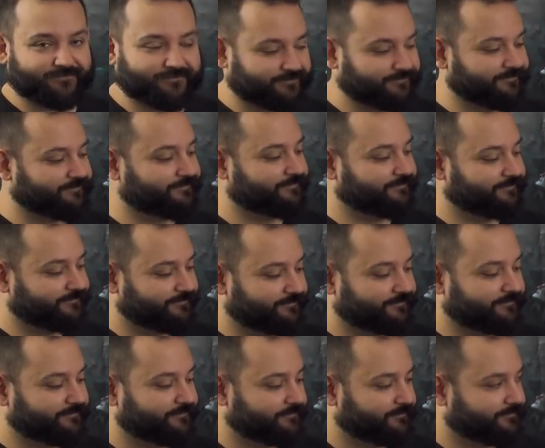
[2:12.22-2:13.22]

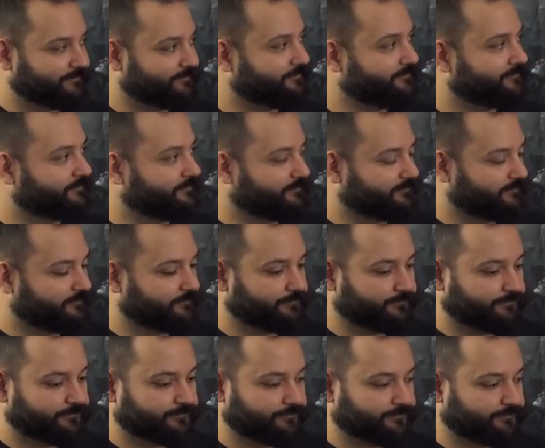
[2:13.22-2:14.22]

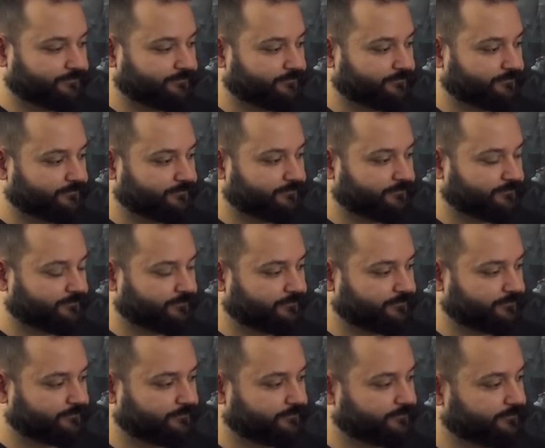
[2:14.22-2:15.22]

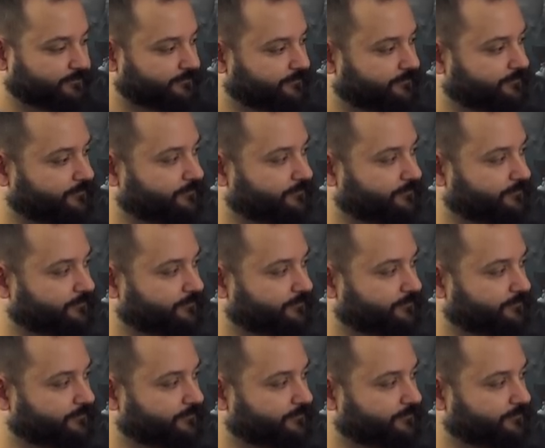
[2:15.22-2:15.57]
(not speaking)